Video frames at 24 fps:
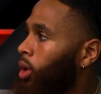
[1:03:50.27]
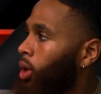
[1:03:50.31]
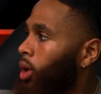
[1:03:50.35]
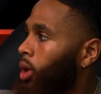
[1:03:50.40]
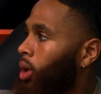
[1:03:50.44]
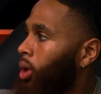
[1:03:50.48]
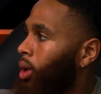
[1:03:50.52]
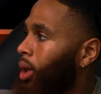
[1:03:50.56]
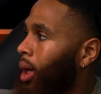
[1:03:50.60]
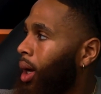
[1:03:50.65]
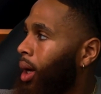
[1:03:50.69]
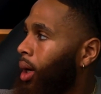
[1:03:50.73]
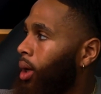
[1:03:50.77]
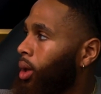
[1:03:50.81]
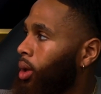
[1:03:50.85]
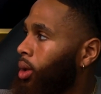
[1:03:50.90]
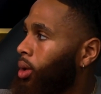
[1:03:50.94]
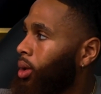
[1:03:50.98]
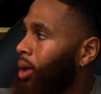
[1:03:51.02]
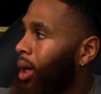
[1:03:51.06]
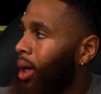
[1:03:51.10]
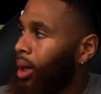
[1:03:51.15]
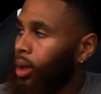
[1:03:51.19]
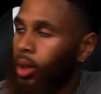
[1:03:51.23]

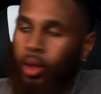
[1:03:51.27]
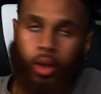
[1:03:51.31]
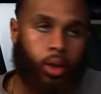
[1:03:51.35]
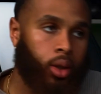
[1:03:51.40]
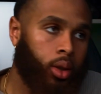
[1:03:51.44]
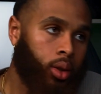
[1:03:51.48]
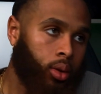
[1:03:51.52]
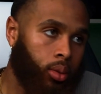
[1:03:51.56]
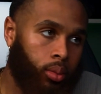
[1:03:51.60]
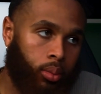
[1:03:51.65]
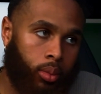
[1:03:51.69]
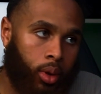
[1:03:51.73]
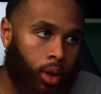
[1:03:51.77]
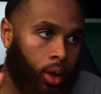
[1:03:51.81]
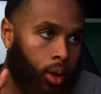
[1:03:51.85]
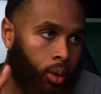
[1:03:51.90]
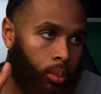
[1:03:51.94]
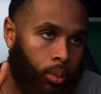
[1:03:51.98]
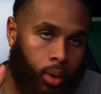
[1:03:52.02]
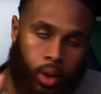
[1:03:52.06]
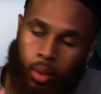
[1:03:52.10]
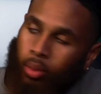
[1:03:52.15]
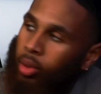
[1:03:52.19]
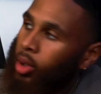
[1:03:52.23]
Like literally,
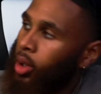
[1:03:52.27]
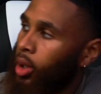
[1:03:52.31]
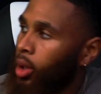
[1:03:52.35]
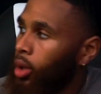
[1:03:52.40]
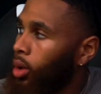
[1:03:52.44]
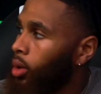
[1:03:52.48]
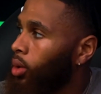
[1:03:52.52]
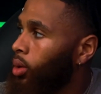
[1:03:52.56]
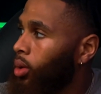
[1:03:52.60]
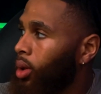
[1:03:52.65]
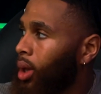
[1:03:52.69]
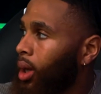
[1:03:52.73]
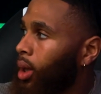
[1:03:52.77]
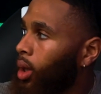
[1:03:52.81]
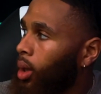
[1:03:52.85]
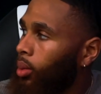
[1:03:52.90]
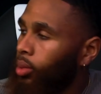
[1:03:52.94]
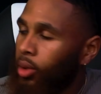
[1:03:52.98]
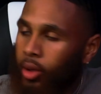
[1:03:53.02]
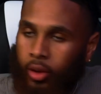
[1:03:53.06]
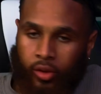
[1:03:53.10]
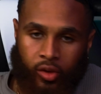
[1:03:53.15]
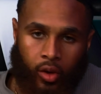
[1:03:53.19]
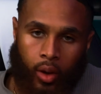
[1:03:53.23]
me and Brother Harold, like a
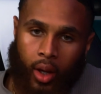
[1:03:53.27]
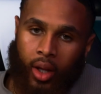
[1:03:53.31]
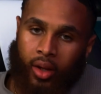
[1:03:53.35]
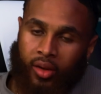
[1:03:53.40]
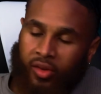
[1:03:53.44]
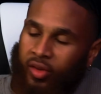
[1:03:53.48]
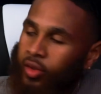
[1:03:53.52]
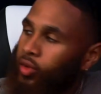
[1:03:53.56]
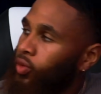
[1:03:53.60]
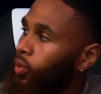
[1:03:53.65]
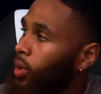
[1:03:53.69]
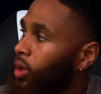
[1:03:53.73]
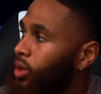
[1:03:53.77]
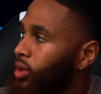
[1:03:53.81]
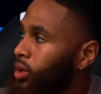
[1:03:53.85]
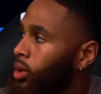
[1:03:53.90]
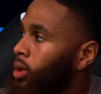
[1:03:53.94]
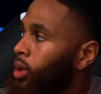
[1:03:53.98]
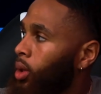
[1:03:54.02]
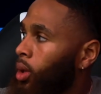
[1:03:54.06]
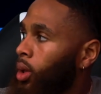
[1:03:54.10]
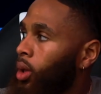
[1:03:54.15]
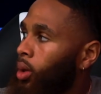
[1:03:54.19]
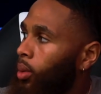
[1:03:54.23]
couple years ago, had a situation.